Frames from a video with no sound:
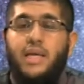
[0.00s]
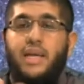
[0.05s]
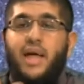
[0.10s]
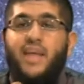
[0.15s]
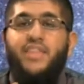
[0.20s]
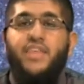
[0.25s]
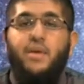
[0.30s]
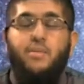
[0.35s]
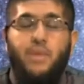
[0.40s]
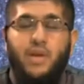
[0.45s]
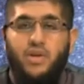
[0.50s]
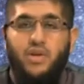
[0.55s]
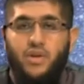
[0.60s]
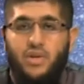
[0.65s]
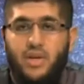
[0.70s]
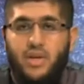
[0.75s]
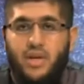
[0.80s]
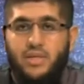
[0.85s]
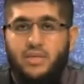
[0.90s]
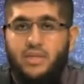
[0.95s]
nothing but
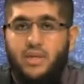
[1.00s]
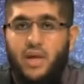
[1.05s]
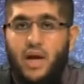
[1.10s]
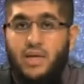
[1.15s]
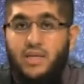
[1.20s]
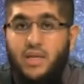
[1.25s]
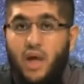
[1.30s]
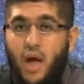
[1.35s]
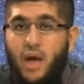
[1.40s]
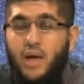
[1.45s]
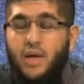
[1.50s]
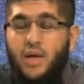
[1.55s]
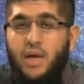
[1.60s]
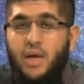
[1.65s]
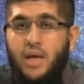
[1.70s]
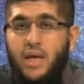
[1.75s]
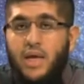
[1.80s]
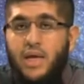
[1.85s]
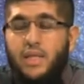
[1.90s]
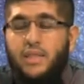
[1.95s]
goodness. A tongue
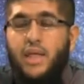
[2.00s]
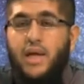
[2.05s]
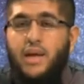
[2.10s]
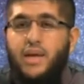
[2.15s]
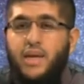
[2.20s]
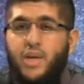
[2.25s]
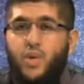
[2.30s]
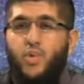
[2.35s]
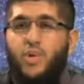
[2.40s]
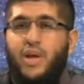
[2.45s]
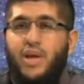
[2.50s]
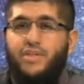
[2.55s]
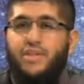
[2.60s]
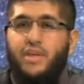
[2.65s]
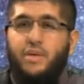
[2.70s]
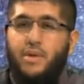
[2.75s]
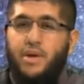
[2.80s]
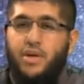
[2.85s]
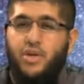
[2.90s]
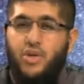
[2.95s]
that knew
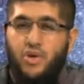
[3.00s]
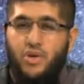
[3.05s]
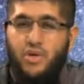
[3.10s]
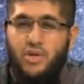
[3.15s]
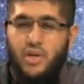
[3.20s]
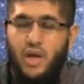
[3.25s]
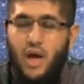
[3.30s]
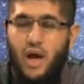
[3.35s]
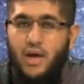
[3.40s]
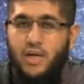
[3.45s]
nothing but good.